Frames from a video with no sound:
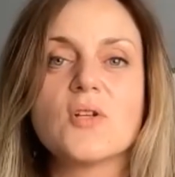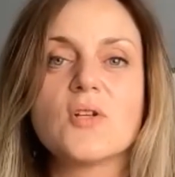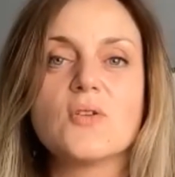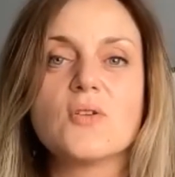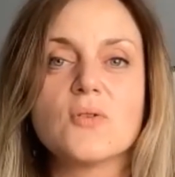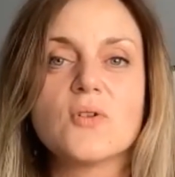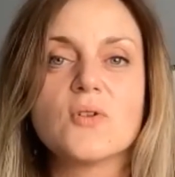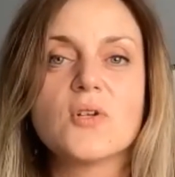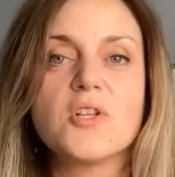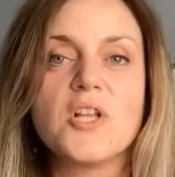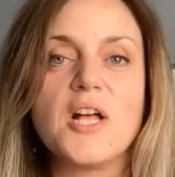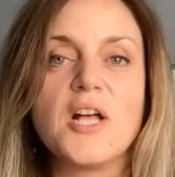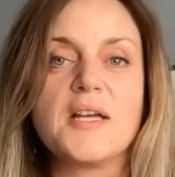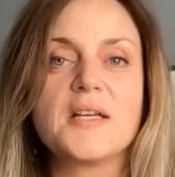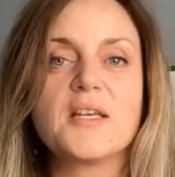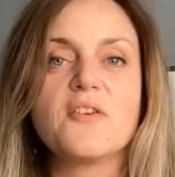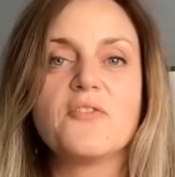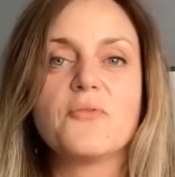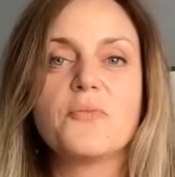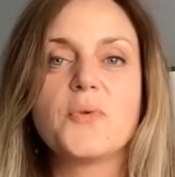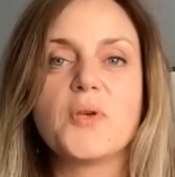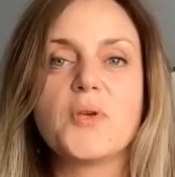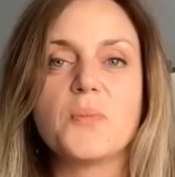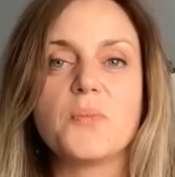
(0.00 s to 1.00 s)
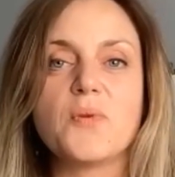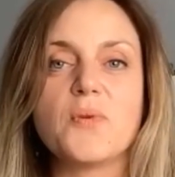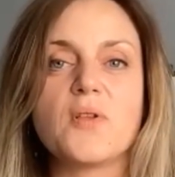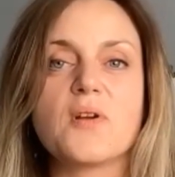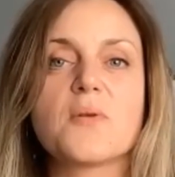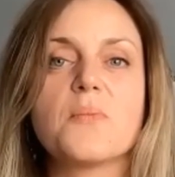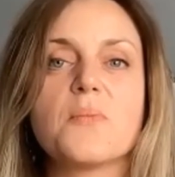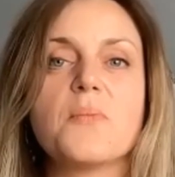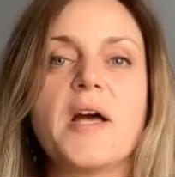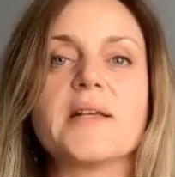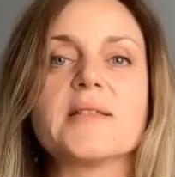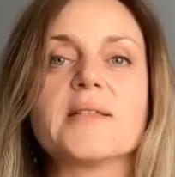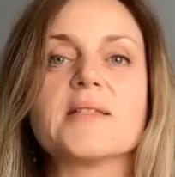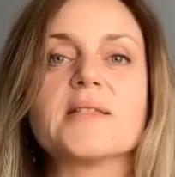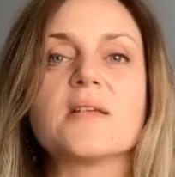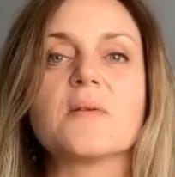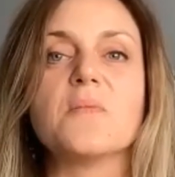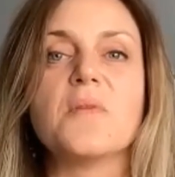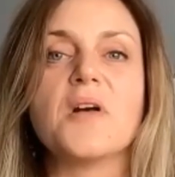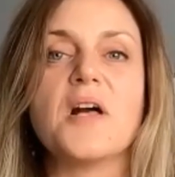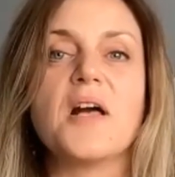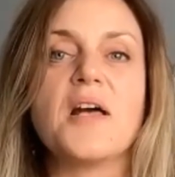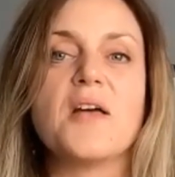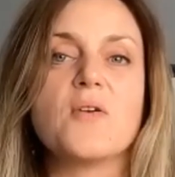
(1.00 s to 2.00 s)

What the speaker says: look like if people are passing by,